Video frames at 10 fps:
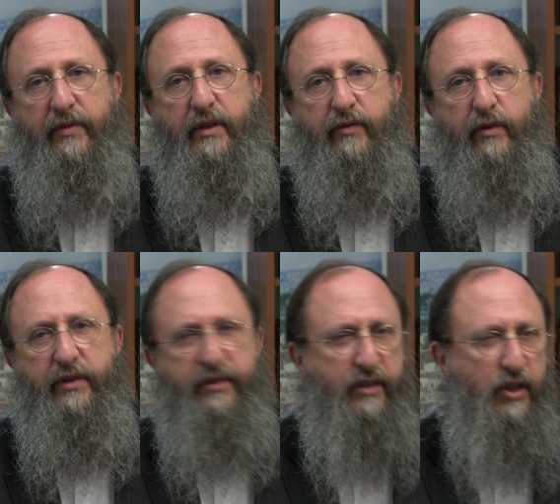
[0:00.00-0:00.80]
of these
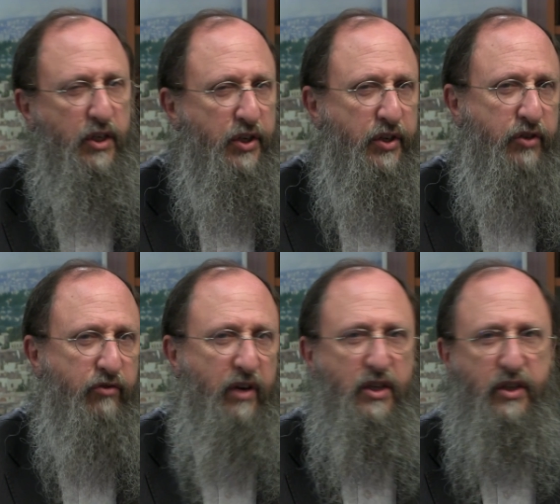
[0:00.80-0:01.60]
verses and just
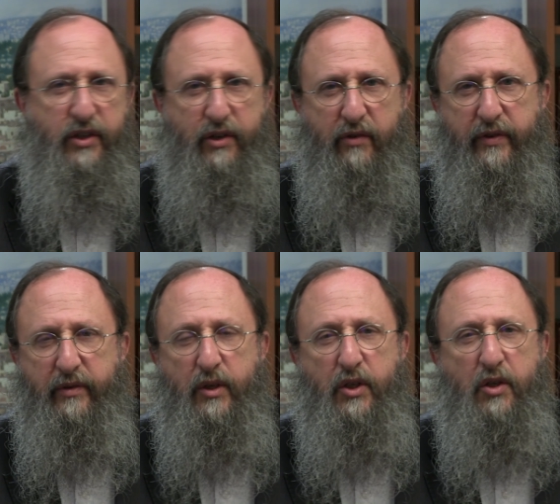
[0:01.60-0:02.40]
scratch the
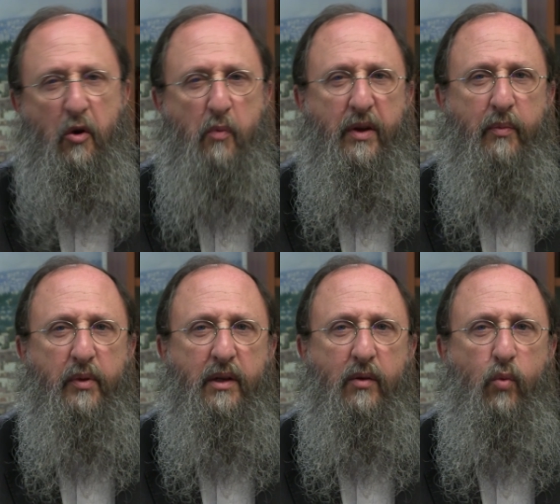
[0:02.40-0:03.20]
surface. We'll just open up
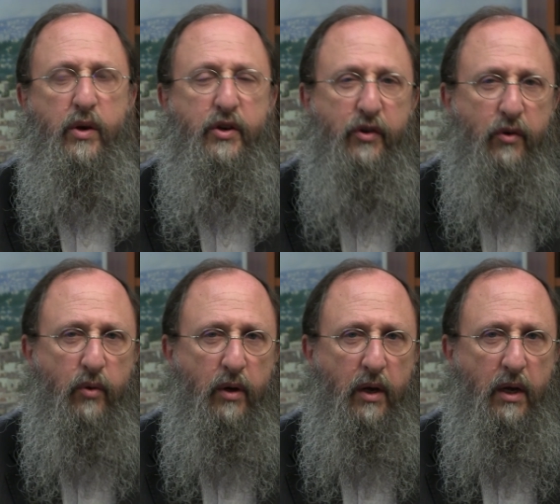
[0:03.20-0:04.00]
a little
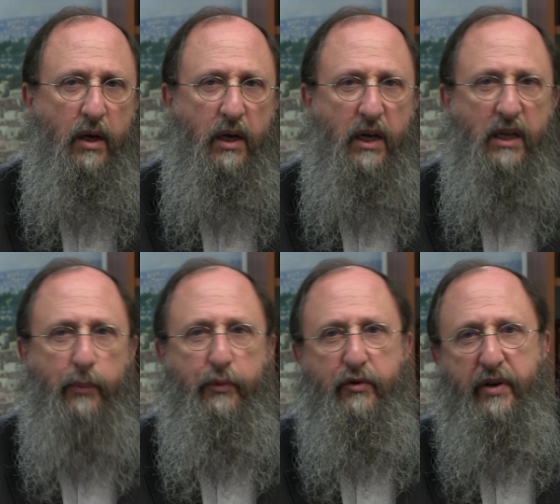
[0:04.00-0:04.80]
window in the
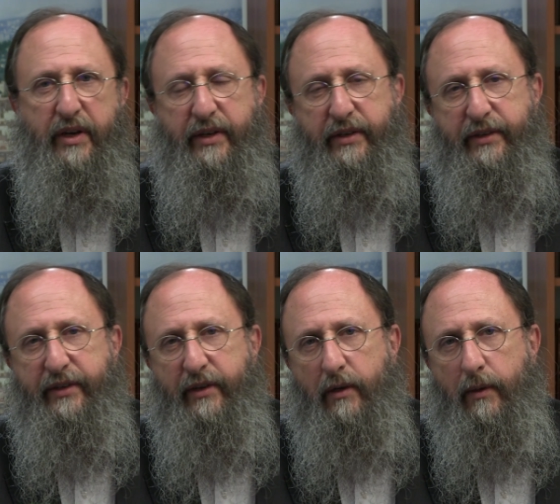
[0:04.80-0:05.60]

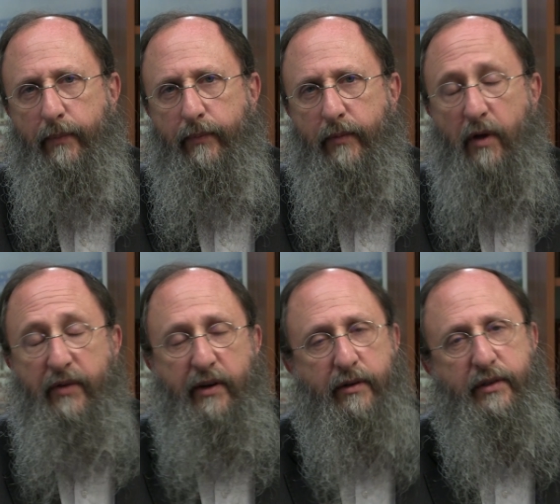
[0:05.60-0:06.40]
praise
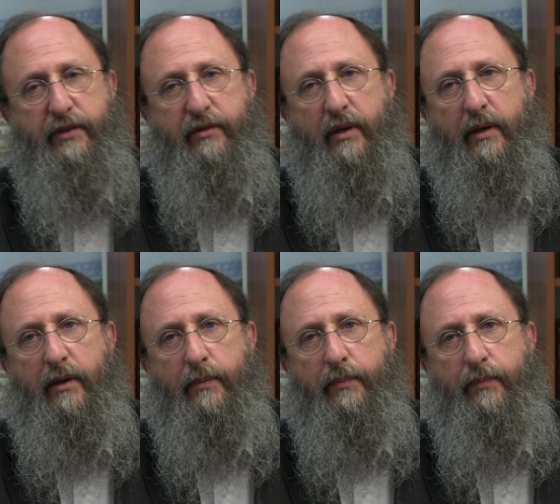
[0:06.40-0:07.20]
of Eretz
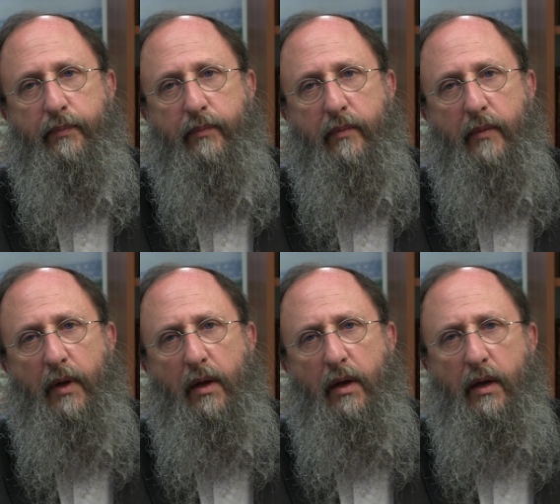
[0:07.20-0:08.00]
Israel.
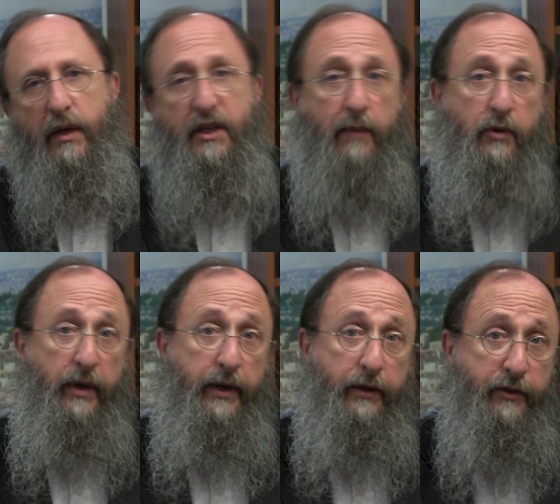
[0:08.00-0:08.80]
In chapter
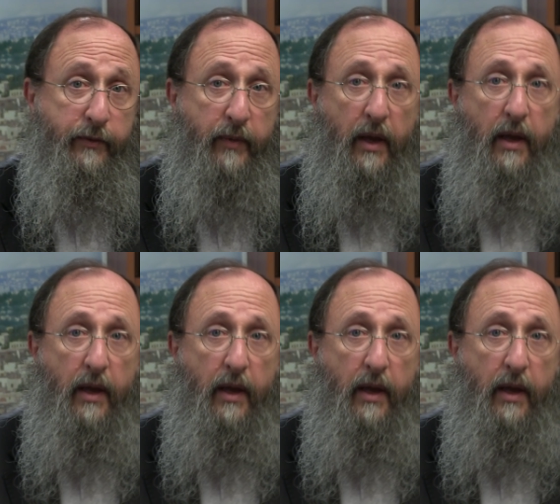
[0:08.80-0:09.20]
eight,